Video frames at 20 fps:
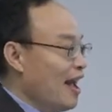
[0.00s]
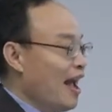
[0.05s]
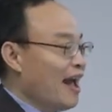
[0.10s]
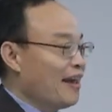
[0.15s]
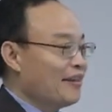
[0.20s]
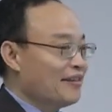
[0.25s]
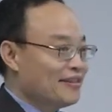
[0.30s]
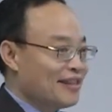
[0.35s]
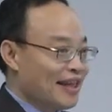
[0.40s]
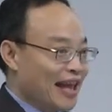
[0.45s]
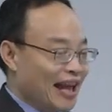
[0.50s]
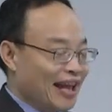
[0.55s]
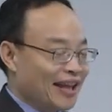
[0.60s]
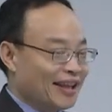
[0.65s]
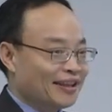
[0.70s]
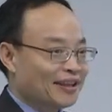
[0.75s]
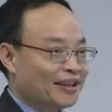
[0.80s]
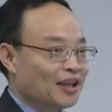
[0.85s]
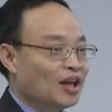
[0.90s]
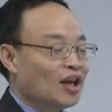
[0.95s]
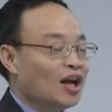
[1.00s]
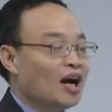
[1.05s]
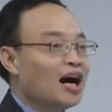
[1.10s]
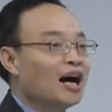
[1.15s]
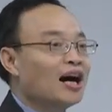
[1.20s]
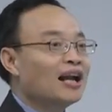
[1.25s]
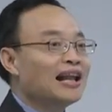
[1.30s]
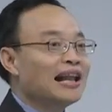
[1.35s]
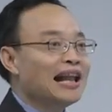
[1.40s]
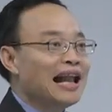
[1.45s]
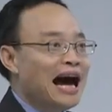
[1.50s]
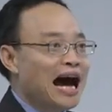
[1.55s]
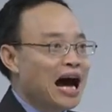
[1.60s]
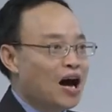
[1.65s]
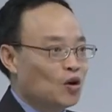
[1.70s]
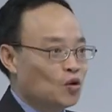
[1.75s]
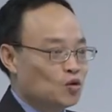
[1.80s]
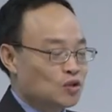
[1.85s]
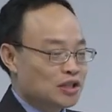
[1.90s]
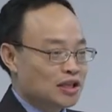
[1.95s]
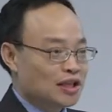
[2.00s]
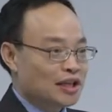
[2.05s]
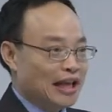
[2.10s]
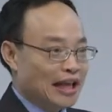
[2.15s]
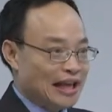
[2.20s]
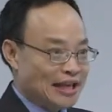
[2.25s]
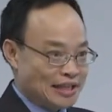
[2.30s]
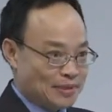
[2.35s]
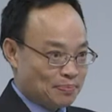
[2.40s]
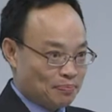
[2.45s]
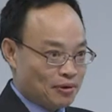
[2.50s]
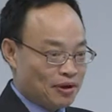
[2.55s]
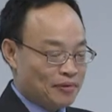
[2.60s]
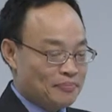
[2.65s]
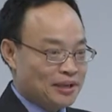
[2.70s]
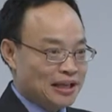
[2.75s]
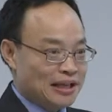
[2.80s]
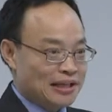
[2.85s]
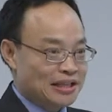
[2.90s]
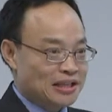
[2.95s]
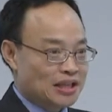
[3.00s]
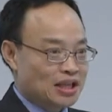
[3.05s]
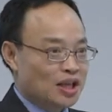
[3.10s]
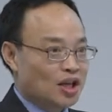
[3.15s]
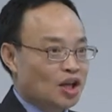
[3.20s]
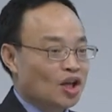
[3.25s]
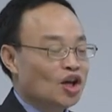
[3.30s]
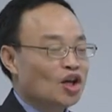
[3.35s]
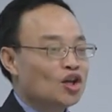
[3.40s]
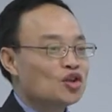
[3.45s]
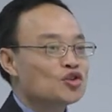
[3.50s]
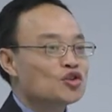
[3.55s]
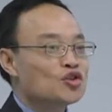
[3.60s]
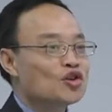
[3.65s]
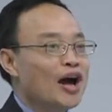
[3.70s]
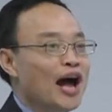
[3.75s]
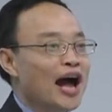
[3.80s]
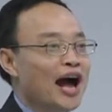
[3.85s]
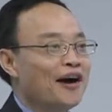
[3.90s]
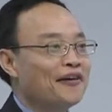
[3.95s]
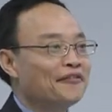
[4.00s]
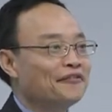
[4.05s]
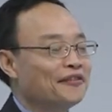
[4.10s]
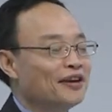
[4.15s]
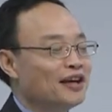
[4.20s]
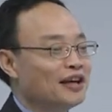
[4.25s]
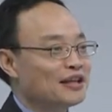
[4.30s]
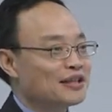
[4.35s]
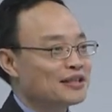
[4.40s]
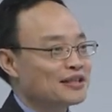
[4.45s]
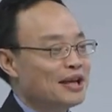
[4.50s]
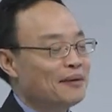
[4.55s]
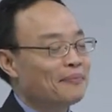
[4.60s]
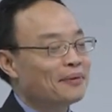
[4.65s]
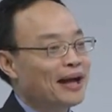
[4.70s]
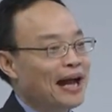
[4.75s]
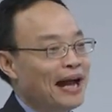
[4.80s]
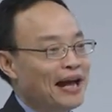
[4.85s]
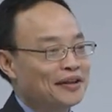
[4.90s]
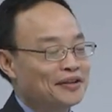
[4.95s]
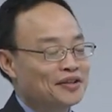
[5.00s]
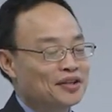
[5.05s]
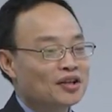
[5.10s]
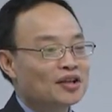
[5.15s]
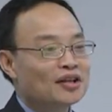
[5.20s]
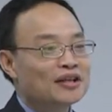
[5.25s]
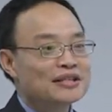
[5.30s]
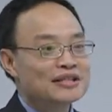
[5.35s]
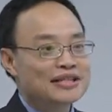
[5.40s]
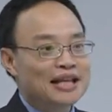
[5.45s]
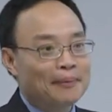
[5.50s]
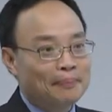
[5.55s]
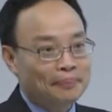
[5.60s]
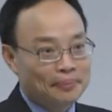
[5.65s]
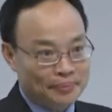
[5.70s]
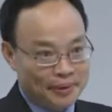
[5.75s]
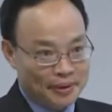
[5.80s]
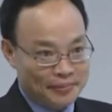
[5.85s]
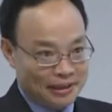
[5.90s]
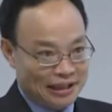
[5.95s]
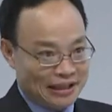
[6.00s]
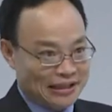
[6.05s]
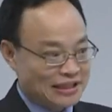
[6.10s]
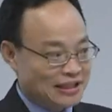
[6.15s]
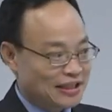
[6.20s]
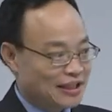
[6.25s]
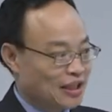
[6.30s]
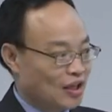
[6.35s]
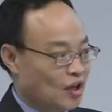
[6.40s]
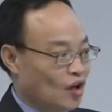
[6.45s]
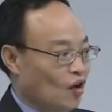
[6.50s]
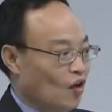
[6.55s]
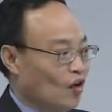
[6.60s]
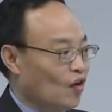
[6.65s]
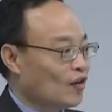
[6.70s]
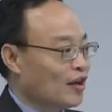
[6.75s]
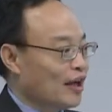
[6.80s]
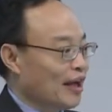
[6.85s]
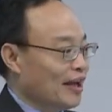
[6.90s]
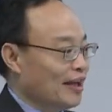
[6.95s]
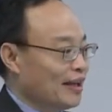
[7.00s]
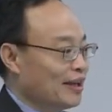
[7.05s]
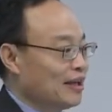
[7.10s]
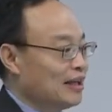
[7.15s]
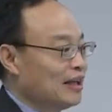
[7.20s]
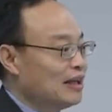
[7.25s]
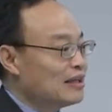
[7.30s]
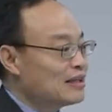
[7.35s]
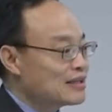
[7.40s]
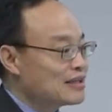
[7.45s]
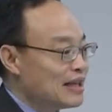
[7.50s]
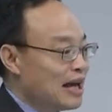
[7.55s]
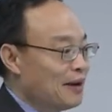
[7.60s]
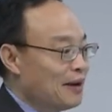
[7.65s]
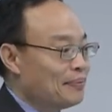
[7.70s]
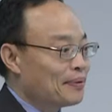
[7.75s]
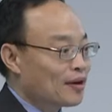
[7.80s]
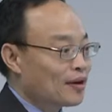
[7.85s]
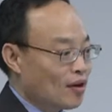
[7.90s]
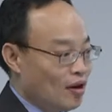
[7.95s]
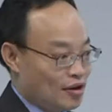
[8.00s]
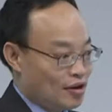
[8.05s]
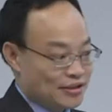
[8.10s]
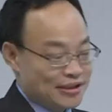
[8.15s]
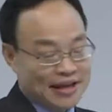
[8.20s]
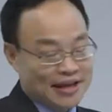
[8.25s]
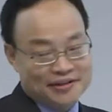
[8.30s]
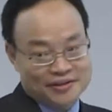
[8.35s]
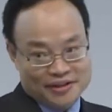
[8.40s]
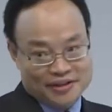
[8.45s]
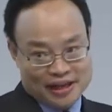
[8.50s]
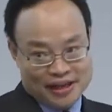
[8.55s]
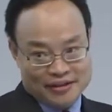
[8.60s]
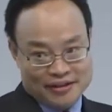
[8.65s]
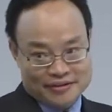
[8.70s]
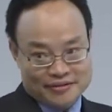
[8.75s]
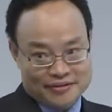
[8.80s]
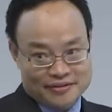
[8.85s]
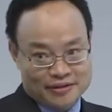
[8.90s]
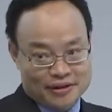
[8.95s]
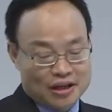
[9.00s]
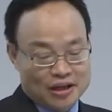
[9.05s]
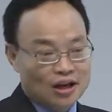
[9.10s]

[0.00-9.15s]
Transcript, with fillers: and then allowed its permit to have uh, some kind of sub-permit, okay, sub-concessionaires.